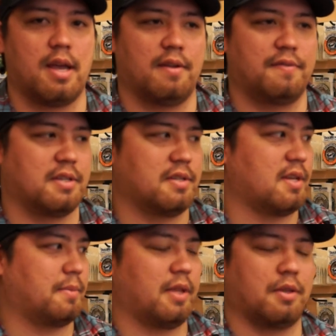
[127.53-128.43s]
And if this is
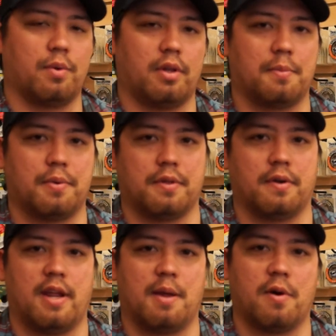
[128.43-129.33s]
something that they're willing to put their
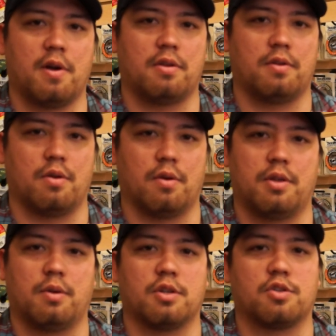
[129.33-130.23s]
name on, you know
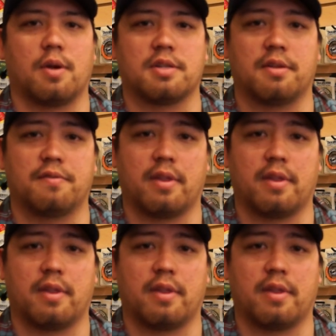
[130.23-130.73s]
that you can trust it for